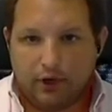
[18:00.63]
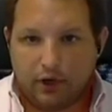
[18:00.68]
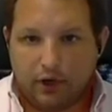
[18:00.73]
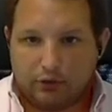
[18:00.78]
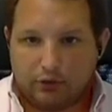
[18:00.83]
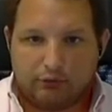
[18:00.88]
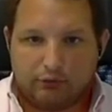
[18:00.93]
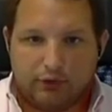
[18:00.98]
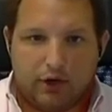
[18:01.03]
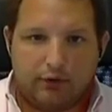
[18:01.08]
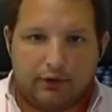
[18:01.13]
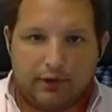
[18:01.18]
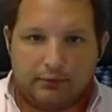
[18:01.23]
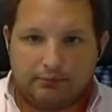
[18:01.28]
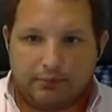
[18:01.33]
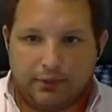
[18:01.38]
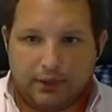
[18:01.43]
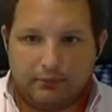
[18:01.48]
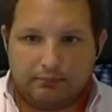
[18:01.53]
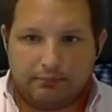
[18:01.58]
we are growing,
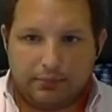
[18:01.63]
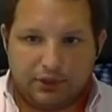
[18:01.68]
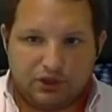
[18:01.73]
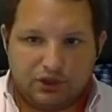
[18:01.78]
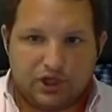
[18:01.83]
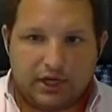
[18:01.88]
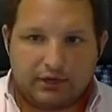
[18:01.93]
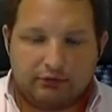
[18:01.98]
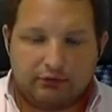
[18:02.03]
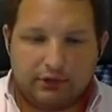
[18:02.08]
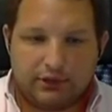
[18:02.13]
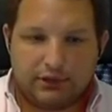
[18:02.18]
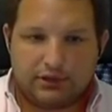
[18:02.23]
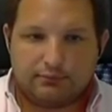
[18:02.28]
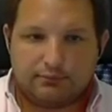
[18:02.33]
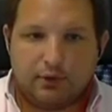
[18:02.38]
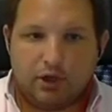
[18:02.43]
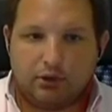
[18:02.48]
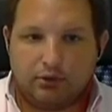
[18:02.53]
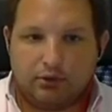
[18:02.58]
but generally
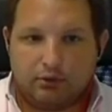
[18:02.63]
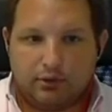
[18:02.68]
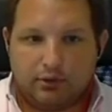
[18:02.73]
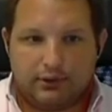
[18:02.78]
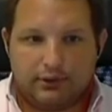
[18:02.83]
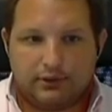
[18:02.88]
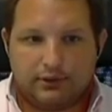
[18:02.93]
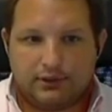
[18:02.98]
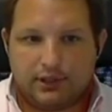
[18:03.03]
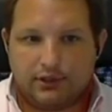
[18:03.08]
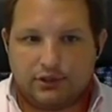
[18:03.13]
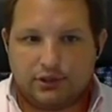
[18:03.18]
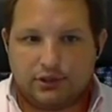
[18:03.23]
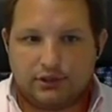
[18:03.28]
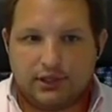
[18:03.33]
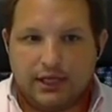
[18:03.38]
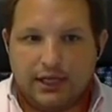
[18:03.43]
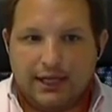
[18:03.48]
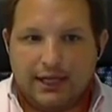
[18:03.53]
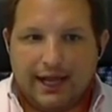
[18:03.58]
smaller
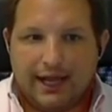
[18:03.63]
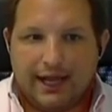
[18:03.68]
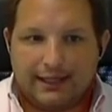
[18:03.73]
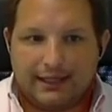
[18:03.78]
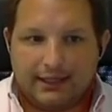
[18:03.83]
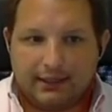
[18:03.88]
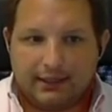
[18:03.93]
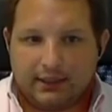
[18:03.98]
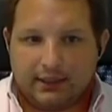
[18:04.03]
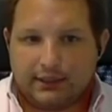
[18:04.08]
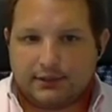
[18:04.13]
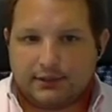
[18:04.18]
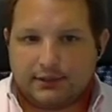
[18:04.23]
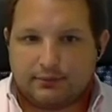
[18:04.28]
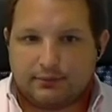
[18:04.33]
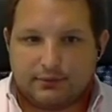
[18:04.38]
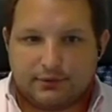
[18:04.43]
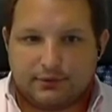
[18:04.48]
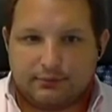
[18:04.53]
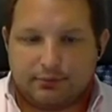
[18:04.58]
organizations, I think that
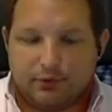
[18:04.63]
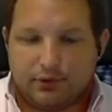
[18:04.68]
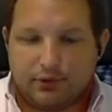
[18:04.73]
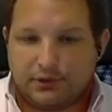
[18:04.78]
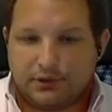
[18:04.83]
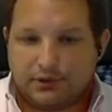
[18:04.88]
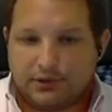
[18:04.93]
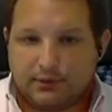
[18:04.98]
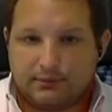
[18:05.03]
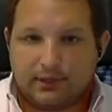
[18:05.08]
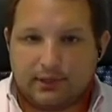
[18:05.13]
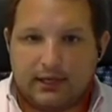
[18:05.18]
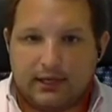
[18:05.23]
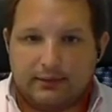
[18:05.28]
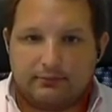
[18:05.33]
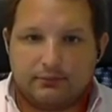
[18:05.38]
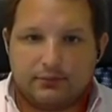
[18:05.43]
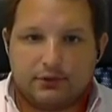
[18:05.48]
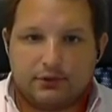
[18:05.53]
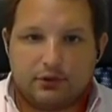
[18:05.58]
customer support is
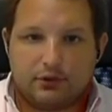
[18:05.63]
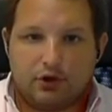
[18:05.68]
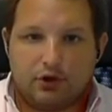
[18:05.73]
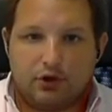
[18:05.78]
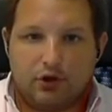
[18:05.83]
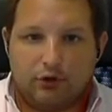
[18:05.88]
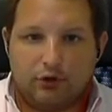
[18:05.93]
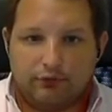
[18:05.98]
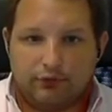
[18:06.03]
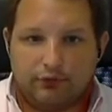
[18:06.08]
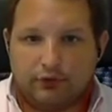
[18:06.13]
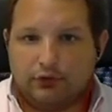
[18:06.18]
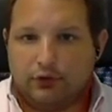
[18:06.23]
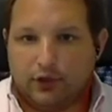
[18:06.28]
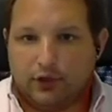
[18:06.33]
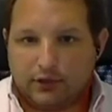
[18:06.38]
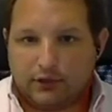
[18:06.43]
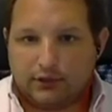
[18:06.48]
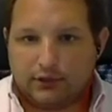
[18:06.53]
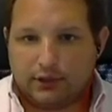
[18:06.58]
sometimes
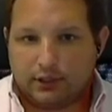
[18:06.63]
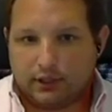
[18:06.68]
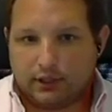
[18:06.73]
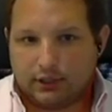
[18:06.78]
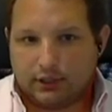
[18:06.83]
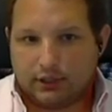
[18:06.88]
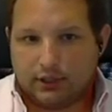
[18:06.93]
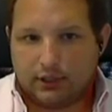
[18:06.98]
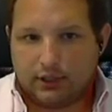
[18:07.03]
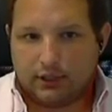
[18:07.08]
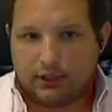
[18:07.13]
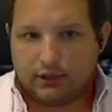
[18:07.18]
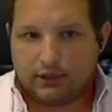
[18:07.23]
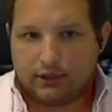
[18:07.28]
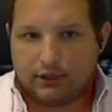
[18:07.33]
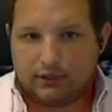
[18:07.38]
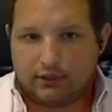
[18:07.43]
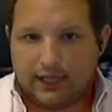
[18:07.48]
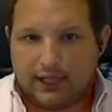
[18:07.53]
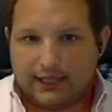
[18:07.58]
overlooked, and I
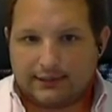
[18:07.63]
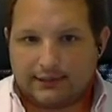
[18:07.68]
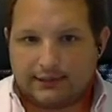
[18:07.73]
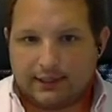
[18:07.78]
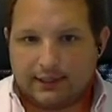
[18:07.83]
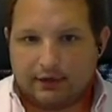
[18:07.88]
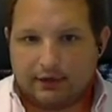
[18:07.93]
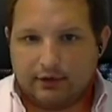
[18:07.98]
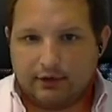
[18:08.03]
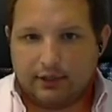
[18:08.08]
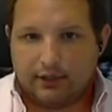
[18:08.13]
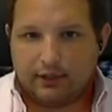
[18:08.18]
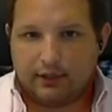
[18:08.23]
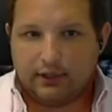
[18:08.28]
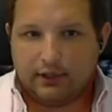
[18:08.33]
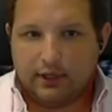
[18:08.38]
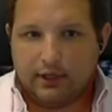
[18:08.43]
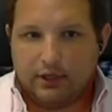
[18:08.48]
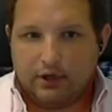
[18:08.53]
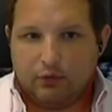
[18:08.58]
think that's an
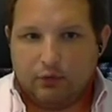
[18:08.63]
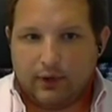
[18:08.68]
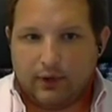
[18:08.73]
area